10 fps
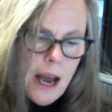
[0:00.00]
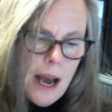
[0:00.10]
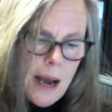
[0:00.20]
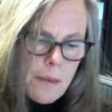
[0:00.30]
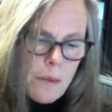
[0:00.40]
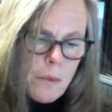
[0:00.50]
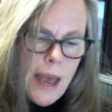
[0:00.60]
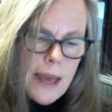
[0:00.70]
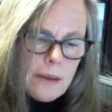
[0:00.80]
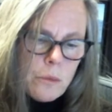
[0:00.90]

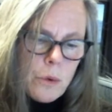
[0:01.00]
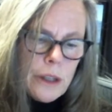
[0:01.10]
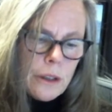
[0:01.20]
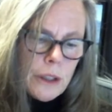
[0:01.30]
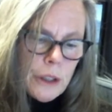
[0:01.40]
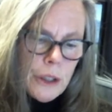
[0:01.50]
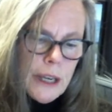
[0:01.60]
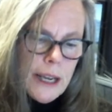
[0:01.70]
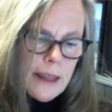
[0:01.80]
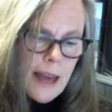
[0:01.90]
And we're
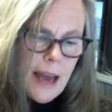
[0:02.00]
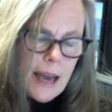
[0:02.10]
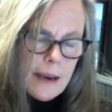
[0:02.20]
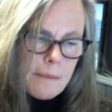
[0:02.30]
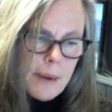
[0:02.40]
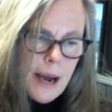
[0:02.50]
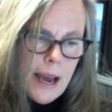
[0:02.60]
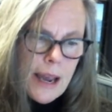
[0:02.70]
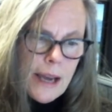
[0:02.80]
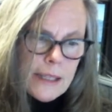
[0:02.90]
learning that
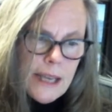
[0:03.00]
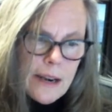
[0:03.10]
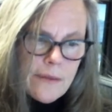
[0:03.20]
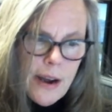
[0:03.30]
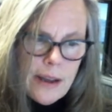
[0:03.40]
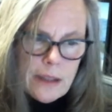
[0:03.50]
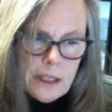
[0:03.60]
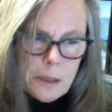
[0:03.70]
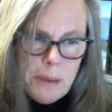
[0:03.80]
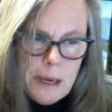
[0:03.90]
by identifying
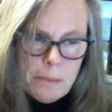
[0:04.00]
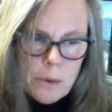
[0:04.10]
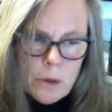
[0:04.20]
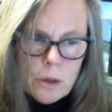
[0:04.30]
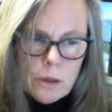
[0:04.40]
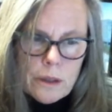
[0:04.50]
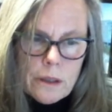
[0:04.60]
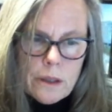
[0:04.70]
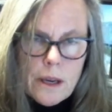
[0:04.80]
these people,